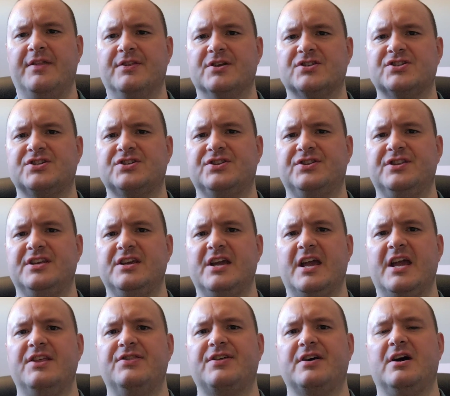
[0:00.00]
and this,
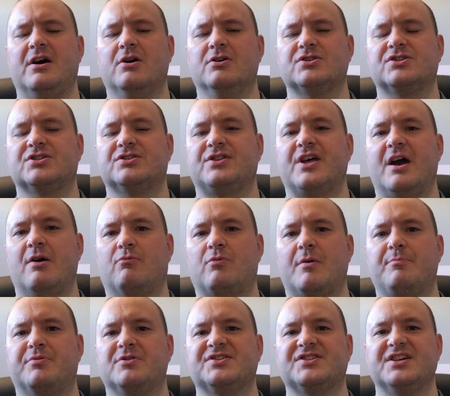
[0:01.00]
the eighth house
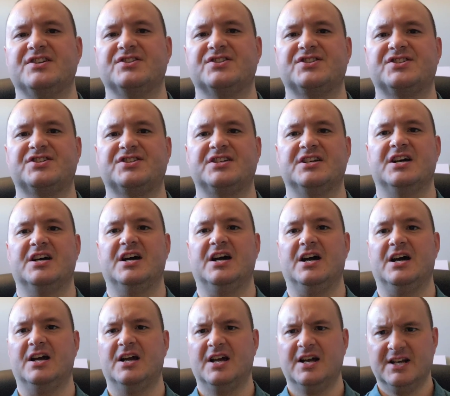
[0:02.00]
that represents
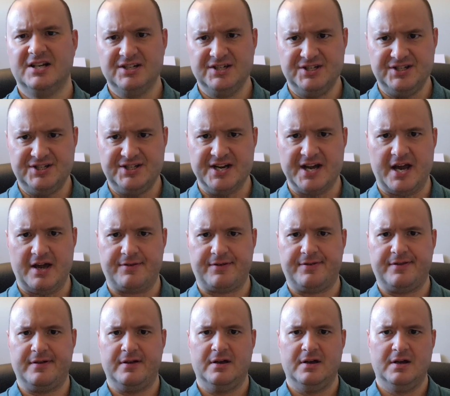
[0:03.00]
uh,
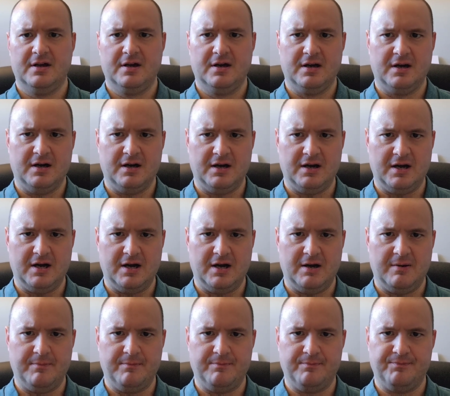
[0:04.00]
death,
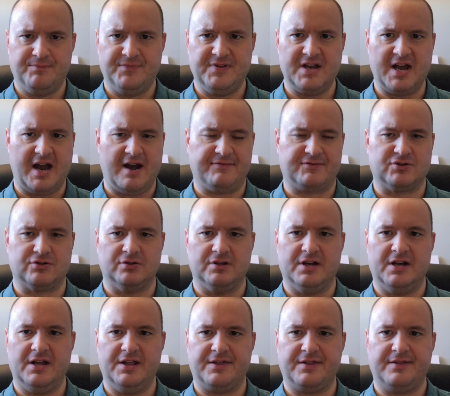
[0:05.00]
um, the
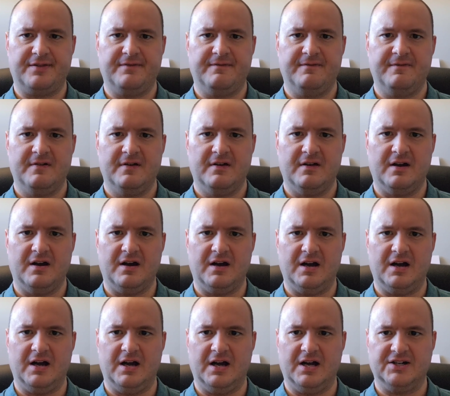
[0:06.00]
afterlife,
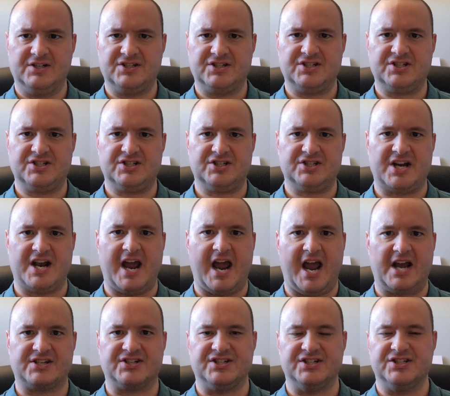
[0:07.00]
uh,
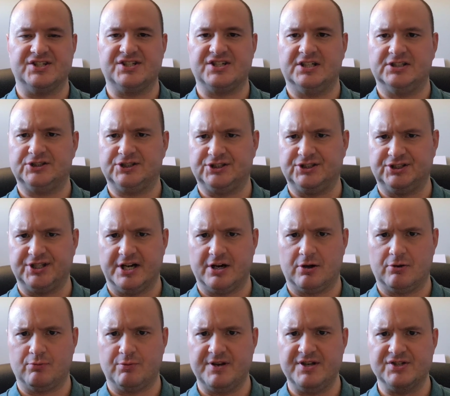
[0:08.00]
taxes,
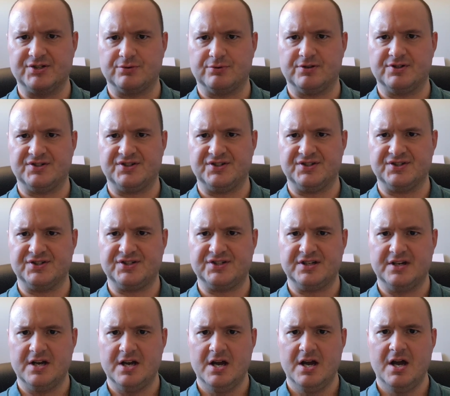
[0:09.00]
shared
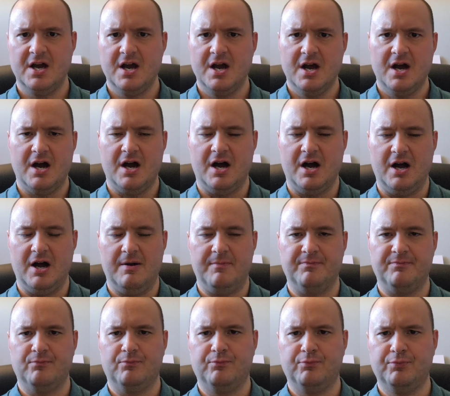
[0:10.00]
resources.
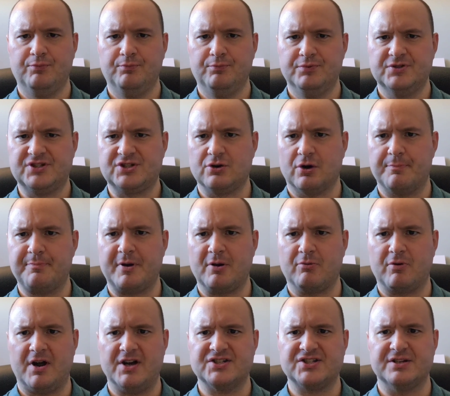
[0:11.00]
Um,
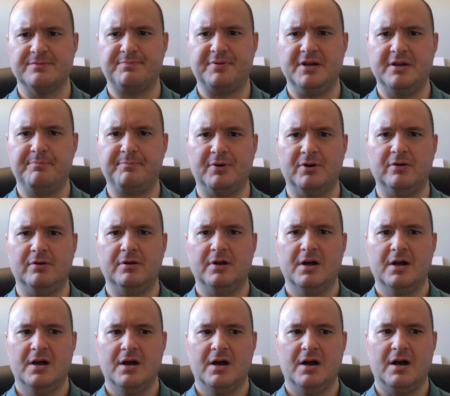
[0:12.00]
Scorpio rising
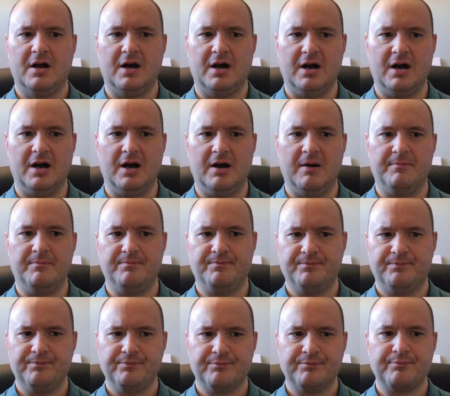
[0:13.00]
people,
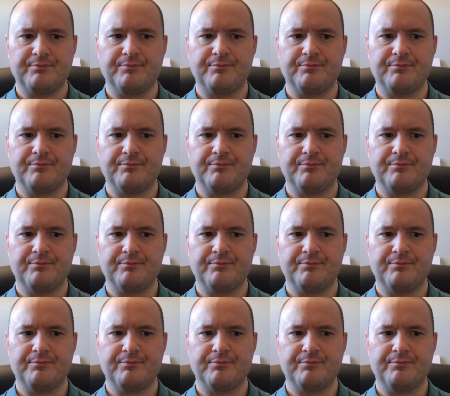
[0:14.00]
um,